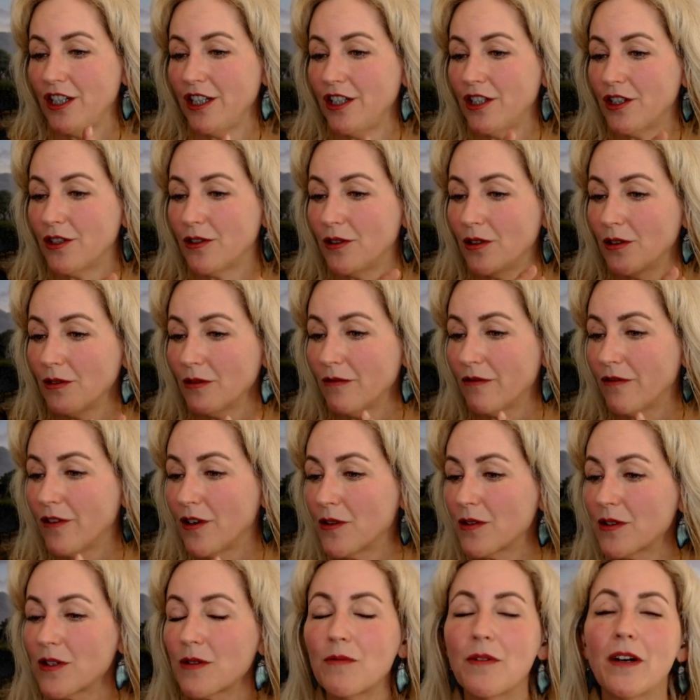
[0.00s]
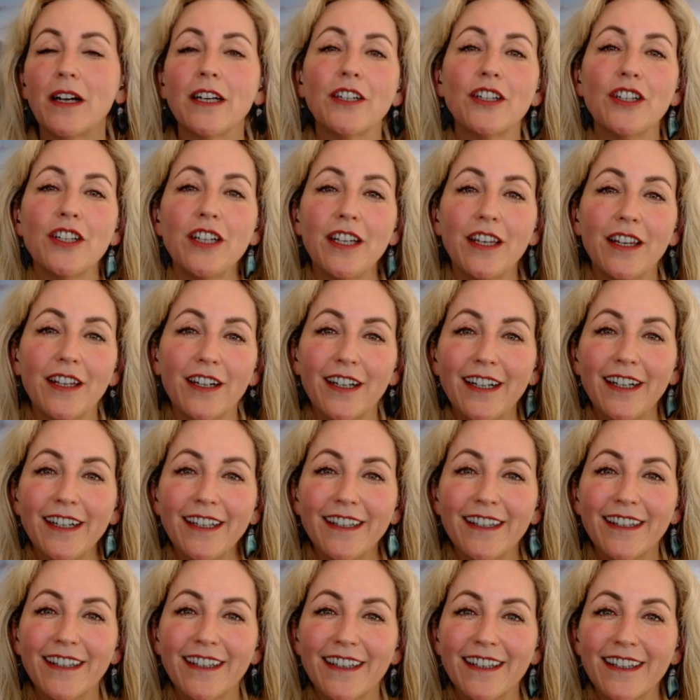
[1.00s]
she told folks why she
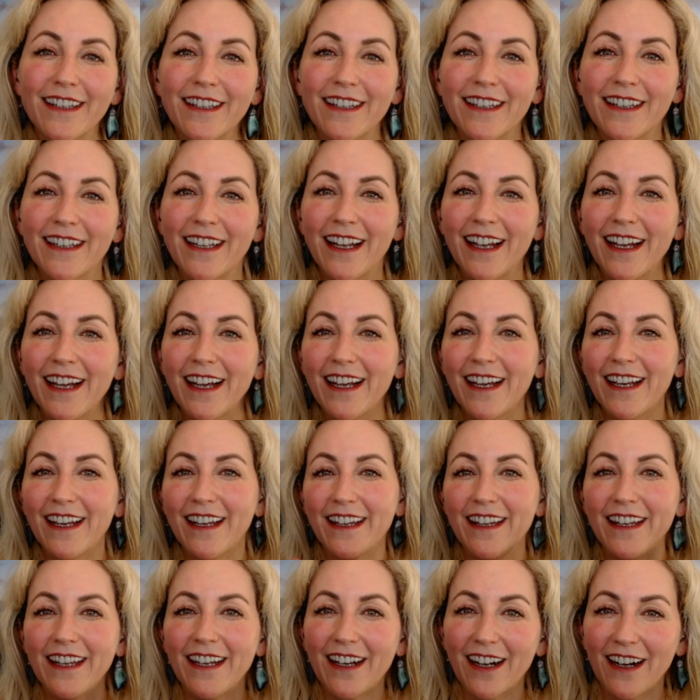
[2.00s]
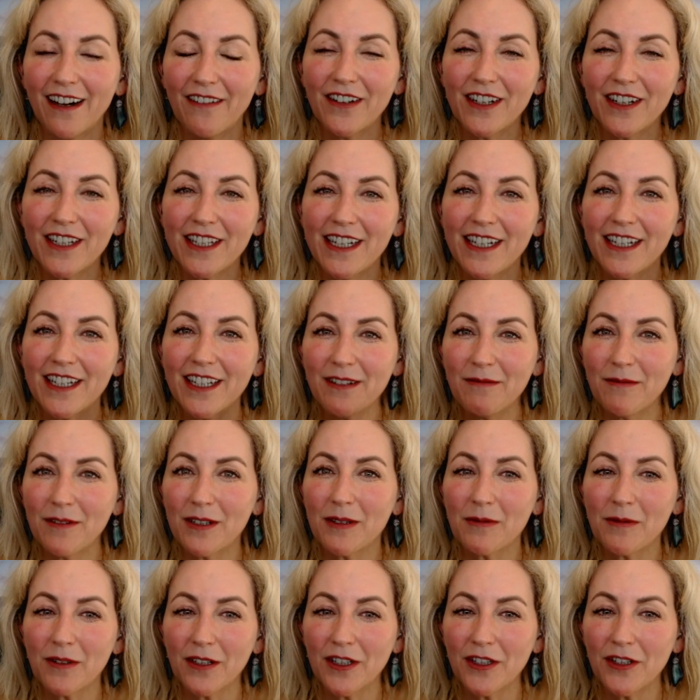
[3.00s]
thought the conversation
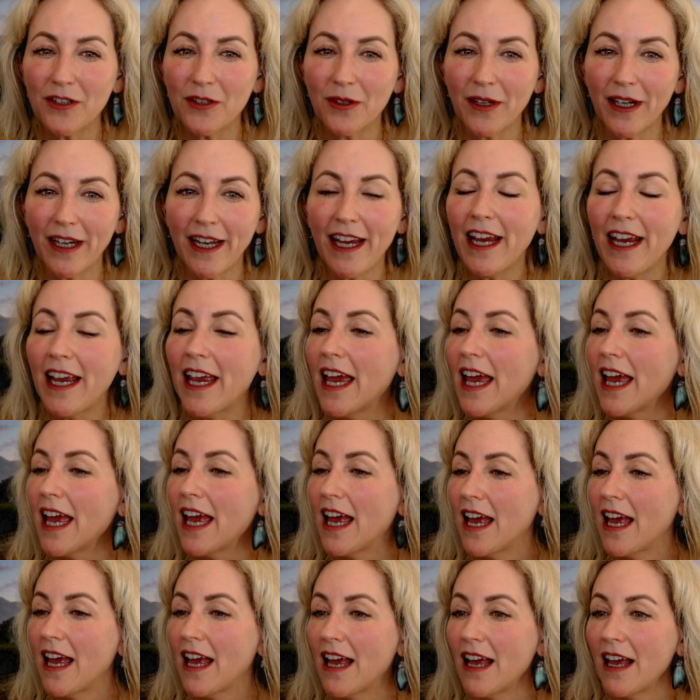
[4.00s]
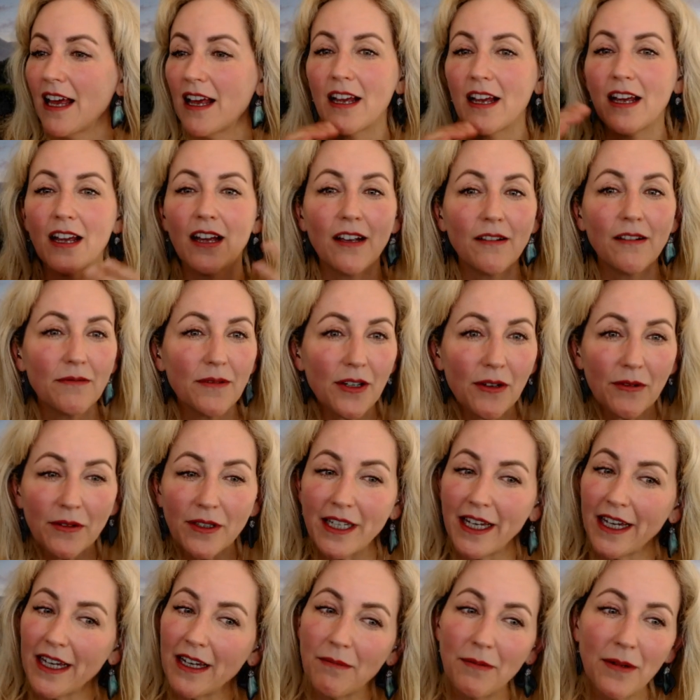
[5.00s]
was worth joining. So
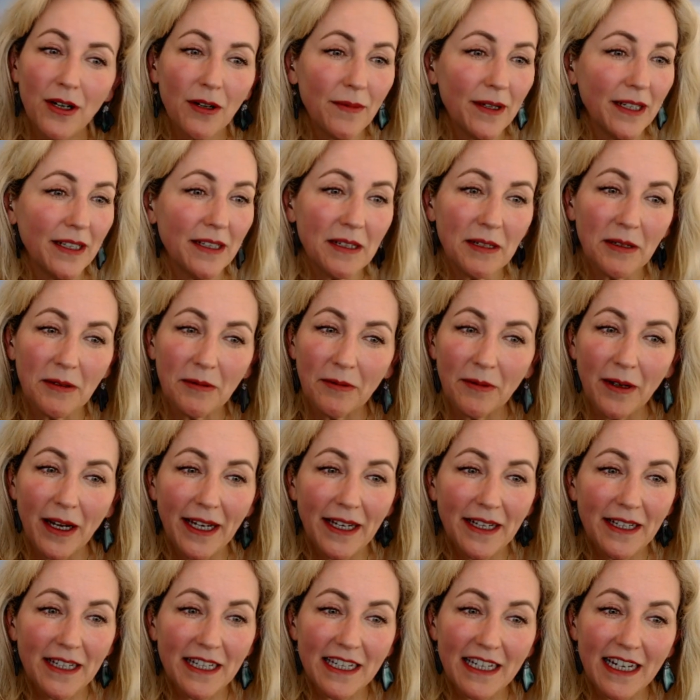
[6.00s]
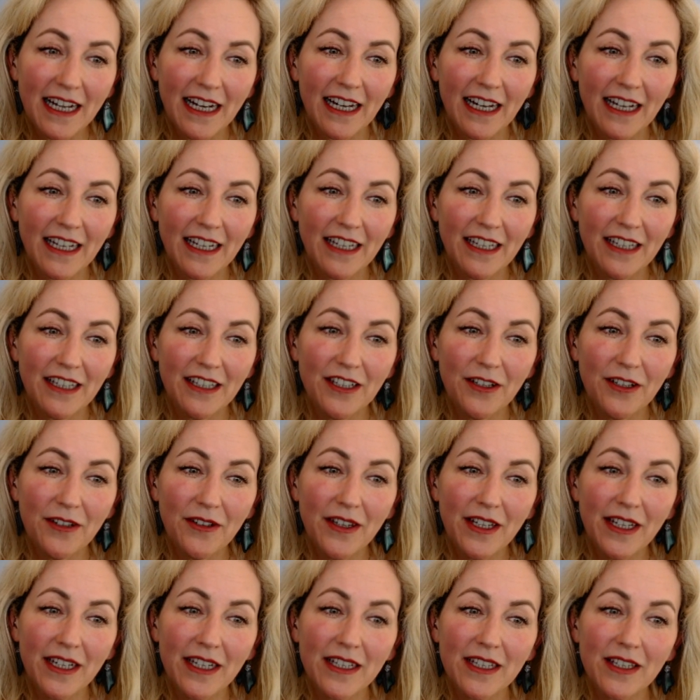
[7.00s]
take a moment, right?
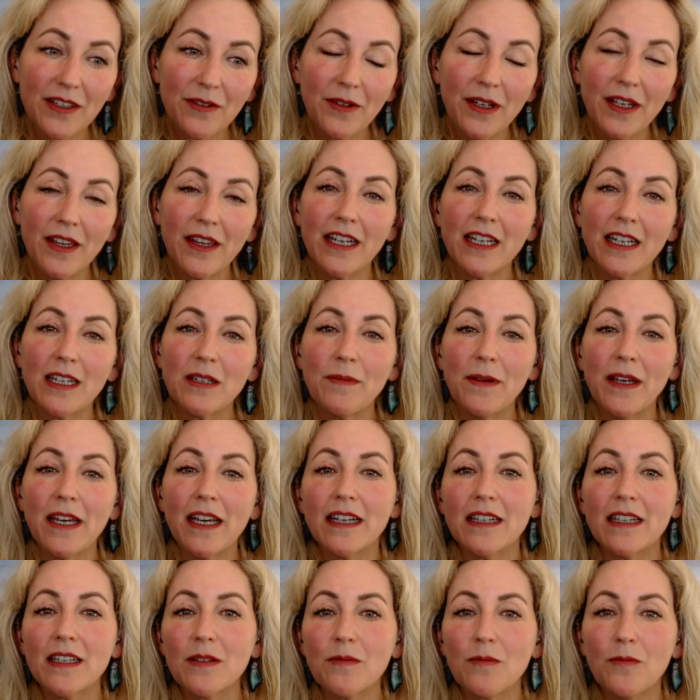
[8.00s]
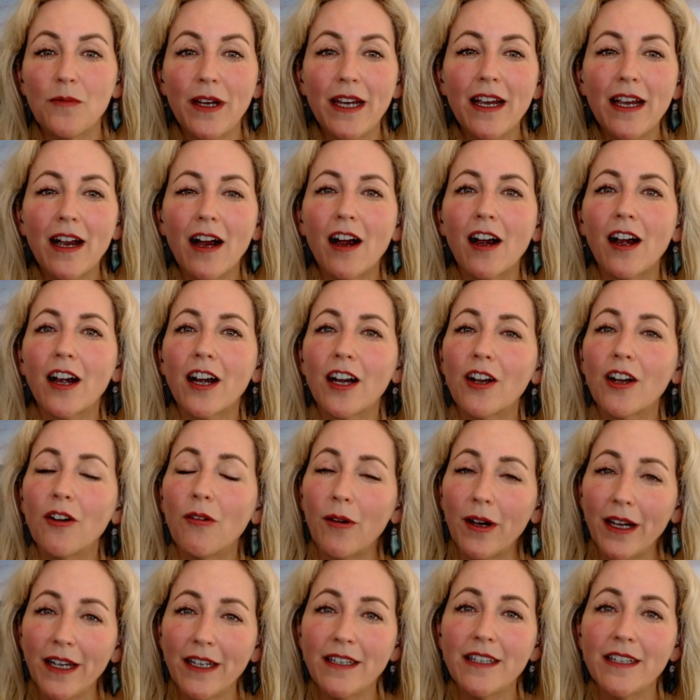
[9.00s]
Do these 3 things because we are
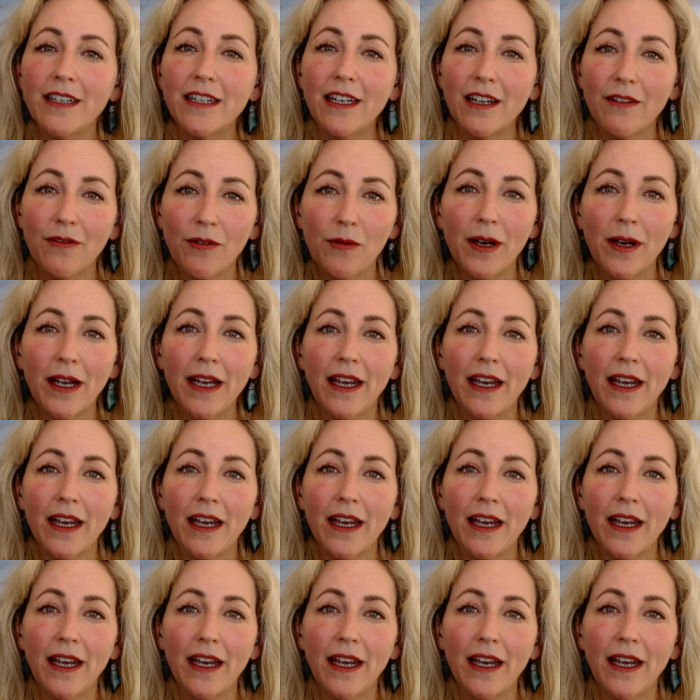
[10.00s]
going to give